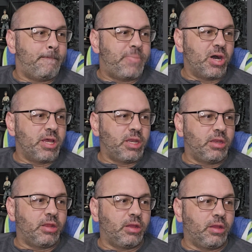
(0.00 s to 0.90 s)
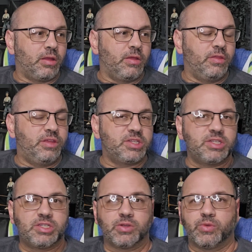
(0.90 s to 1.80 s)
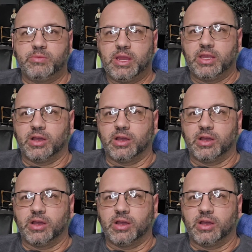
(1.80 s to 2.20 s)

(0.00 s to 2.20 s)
But this is a remake